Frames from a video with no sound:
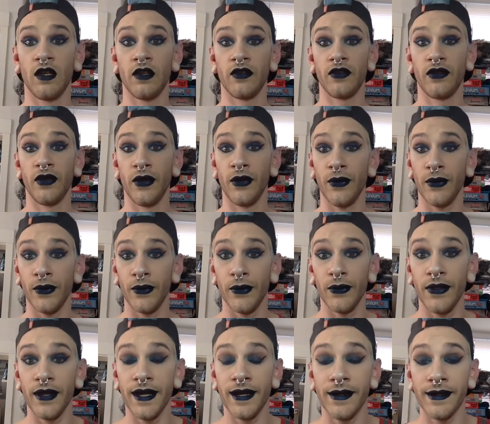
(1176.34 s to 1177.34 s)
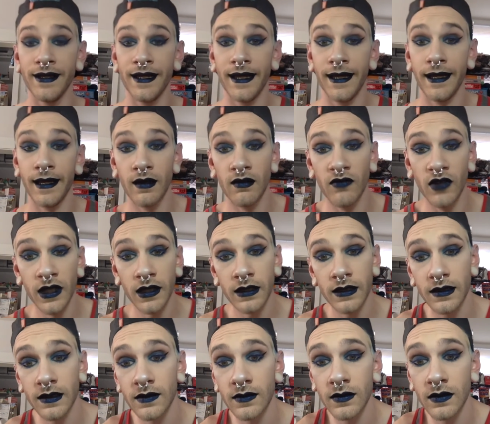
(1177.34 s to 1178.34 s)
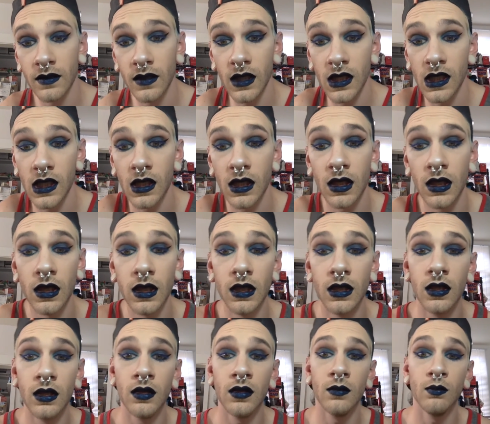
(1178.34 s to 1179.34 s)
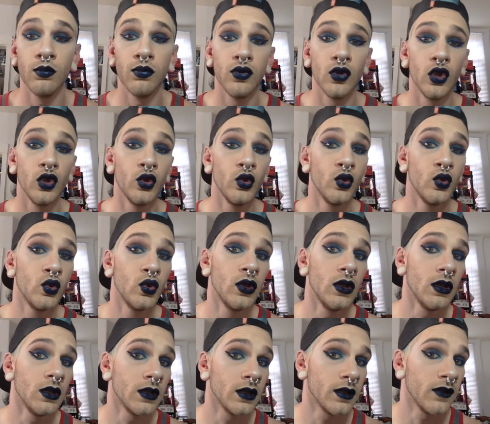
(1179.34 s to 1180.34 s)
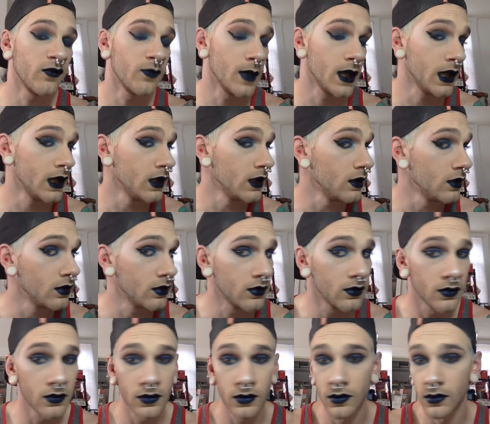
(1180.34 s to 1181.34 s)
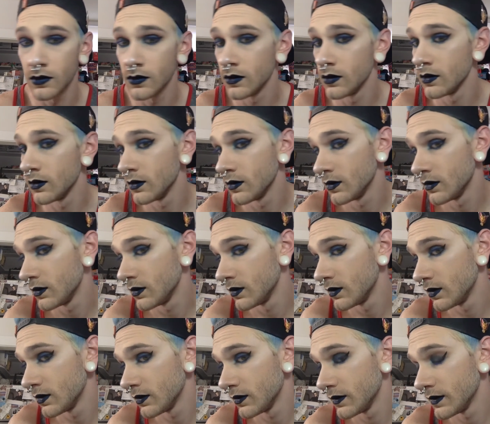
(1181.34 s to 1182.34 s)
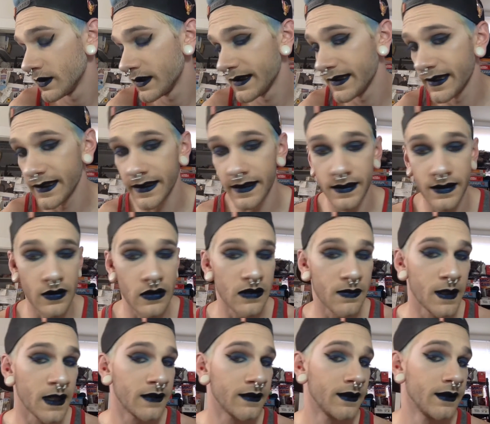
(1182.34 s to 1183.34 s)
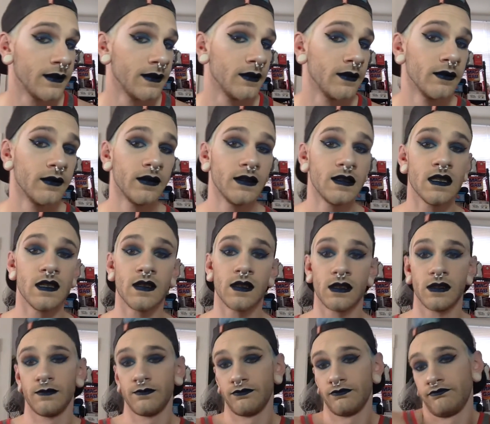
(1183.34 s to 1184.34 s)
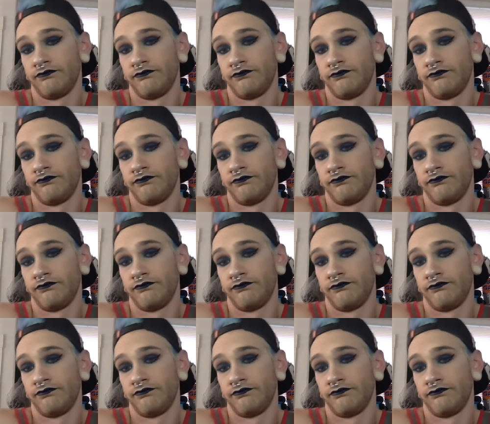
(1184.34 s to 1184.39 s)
So there you have it. This is the blue look of mine. It's nothing too spectacular, it's just